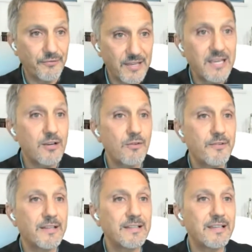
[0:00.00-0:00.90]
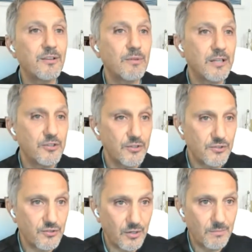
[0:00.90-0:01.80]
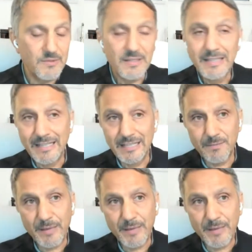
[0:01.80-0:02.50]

of think of it in religious terms,